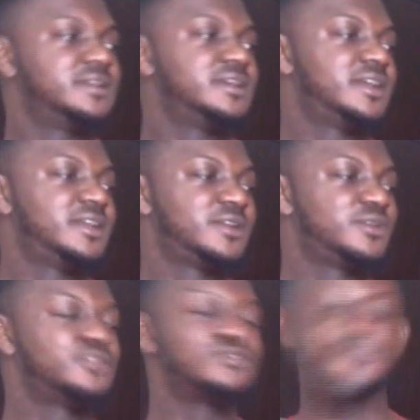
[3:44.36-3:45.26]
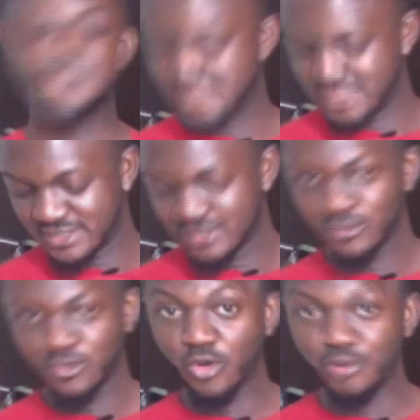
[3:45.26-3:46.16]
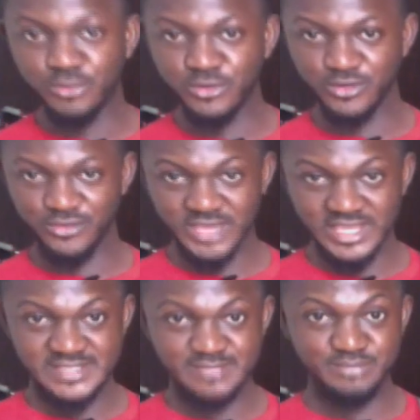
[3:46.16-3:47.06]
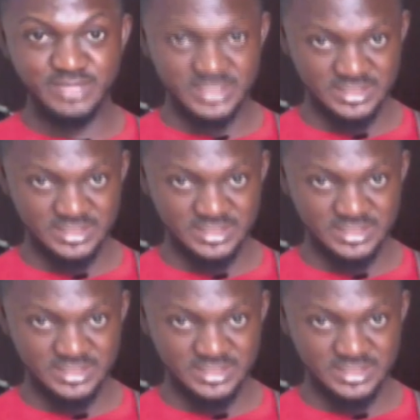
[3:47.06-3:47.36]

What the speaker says: and you're going to C, open of here is B.